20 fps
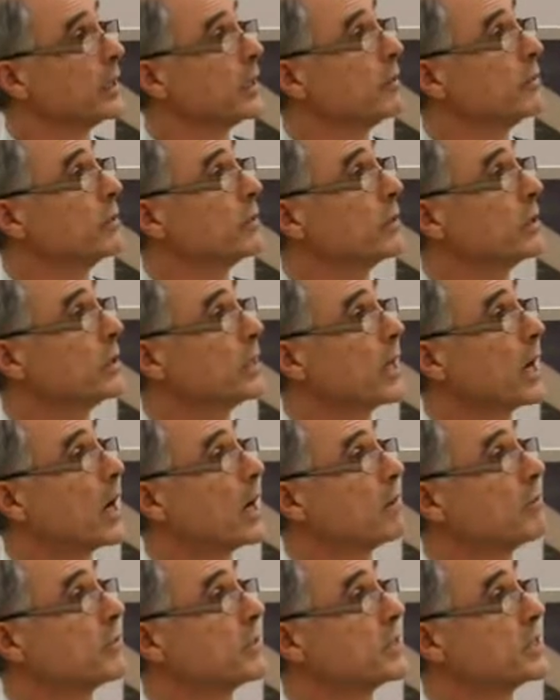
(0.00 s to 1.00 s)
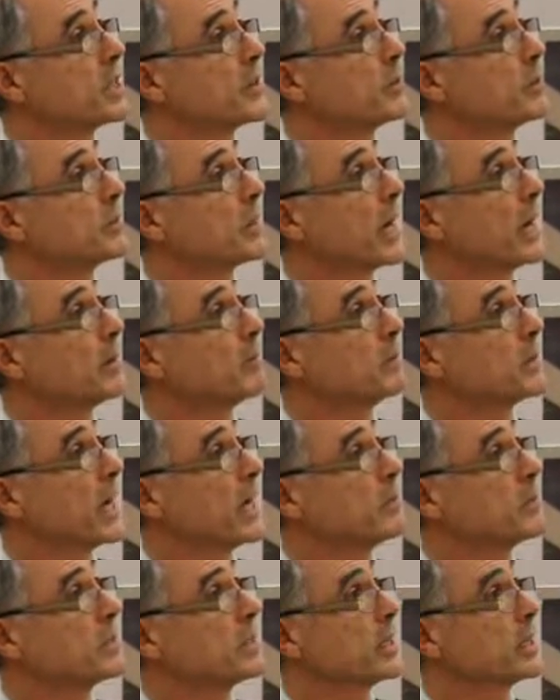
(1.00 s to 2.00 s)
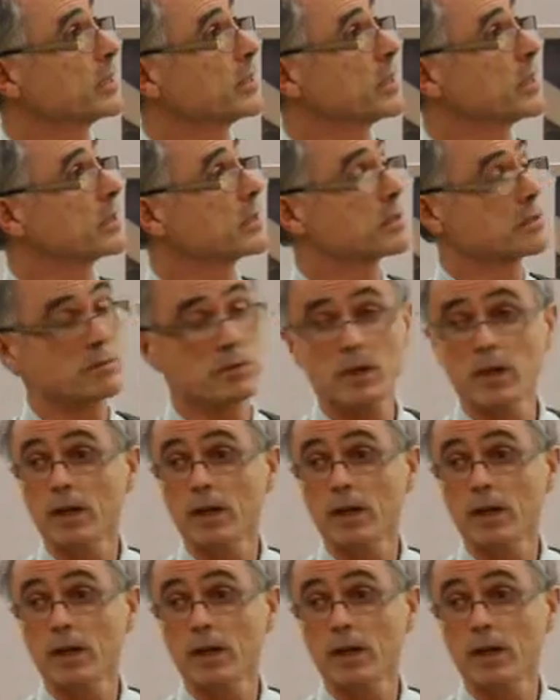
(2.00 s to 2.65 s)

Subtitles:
If you often sometimes think this